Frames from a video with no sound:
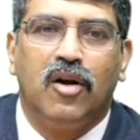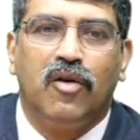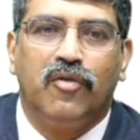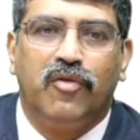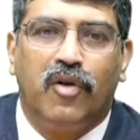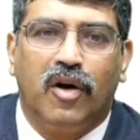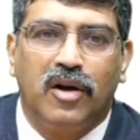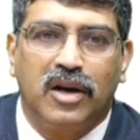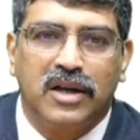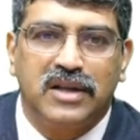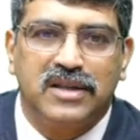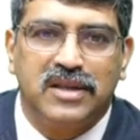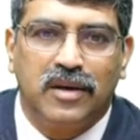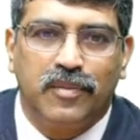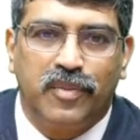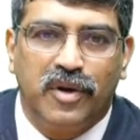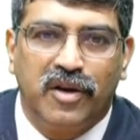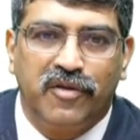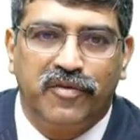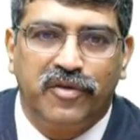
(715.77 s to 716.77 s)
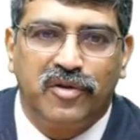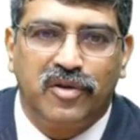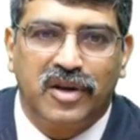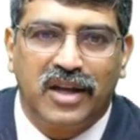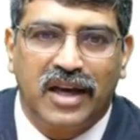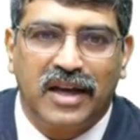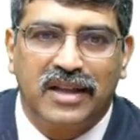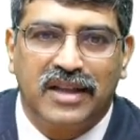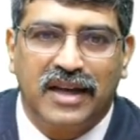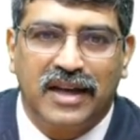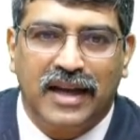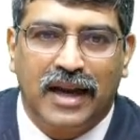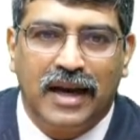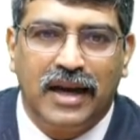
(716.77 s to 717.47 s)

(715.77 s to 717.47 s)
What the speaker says: For example, if you take the